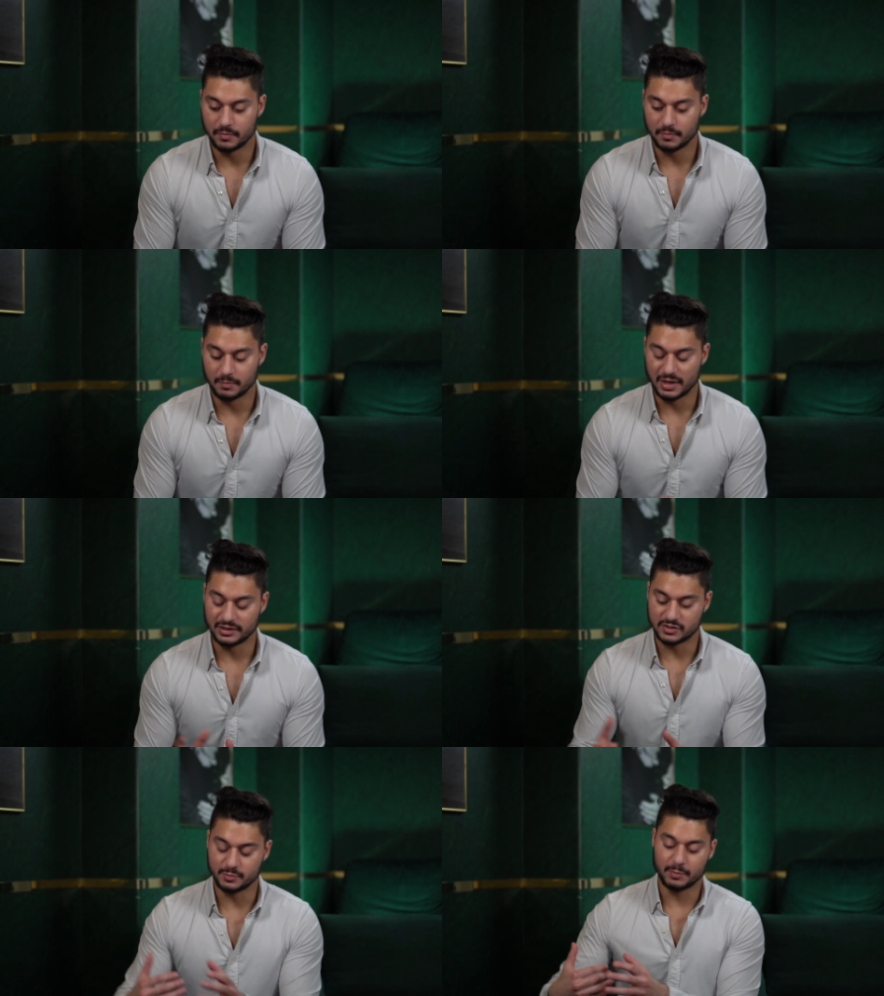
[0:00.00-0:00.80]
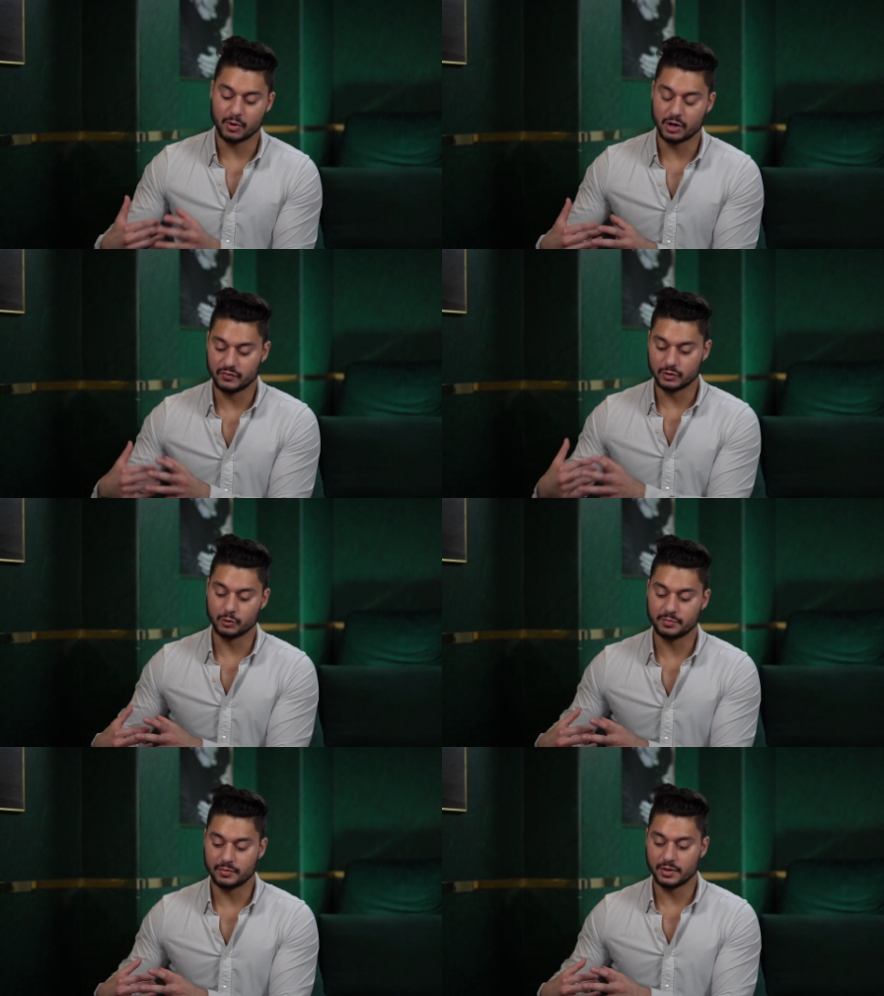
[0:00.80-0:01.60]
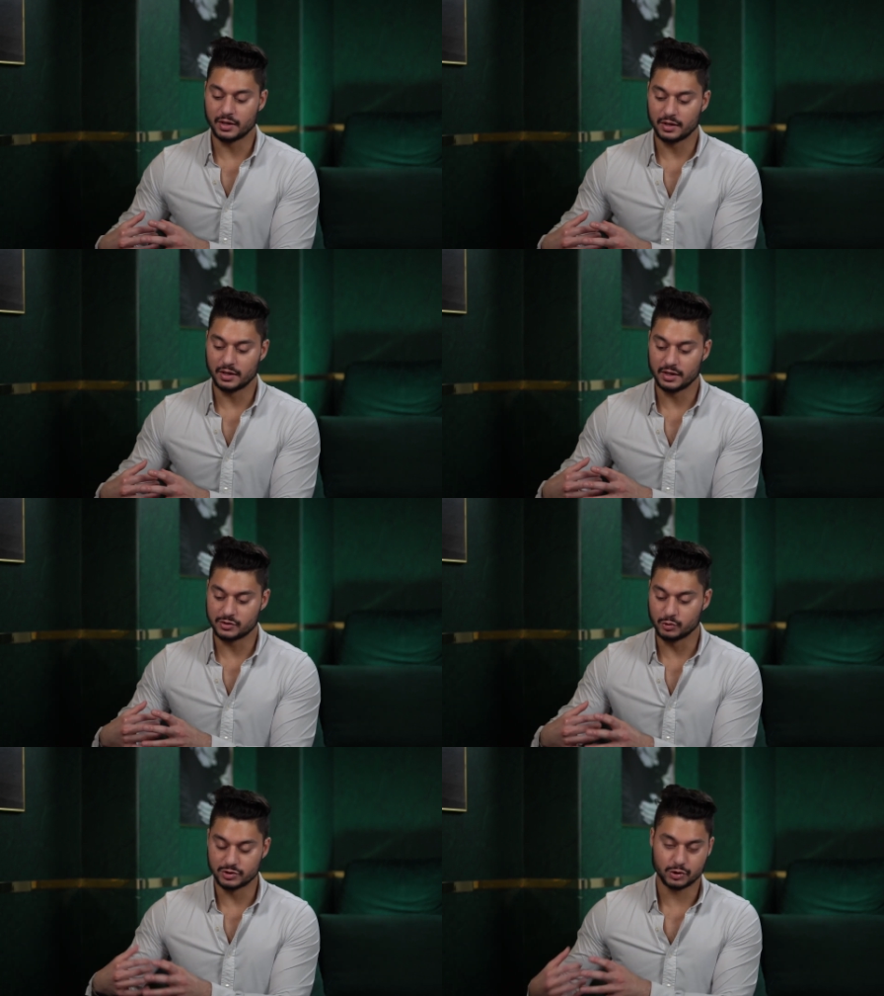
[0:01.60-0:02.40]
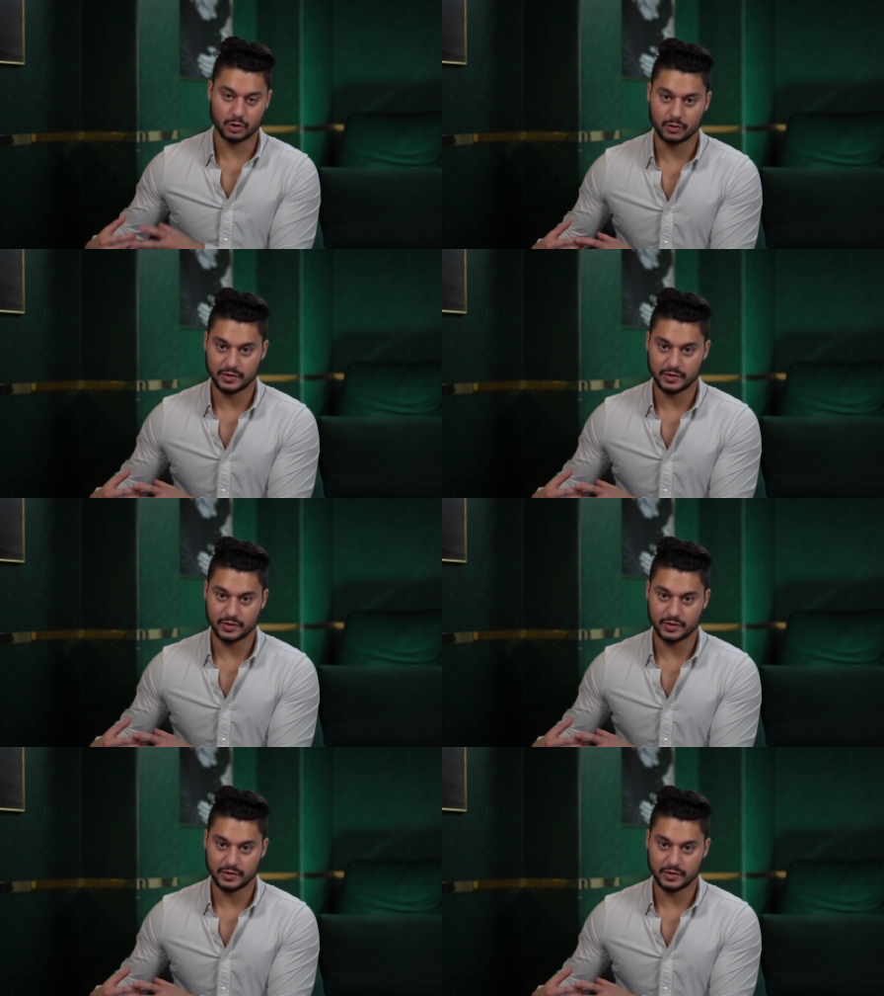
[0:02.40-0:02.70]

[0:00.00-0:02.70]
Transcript: mainly to be part of a group. To ensure